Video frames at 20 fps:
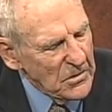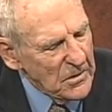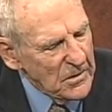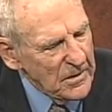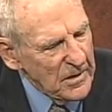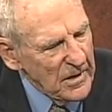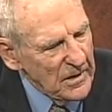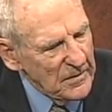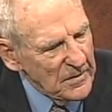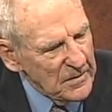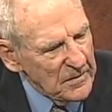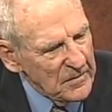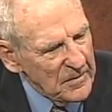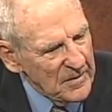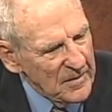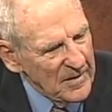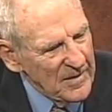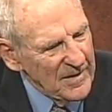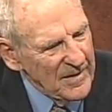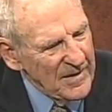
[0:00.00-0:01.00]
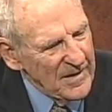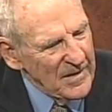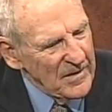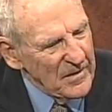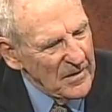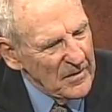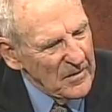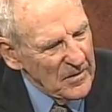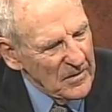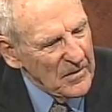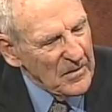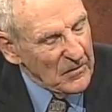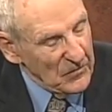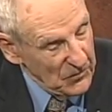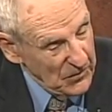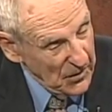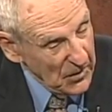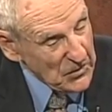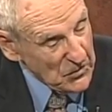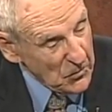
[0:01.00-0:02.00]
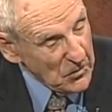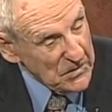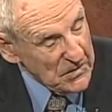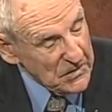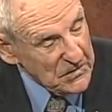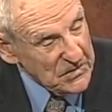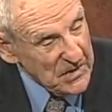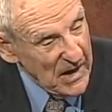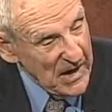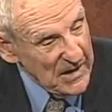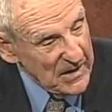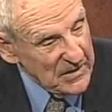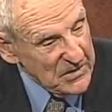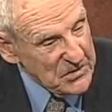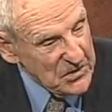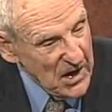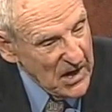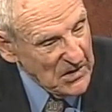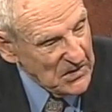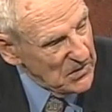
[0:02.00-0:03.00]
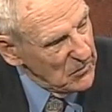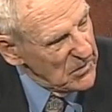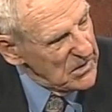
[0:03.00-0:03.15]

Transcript: are things, there's where society is changing.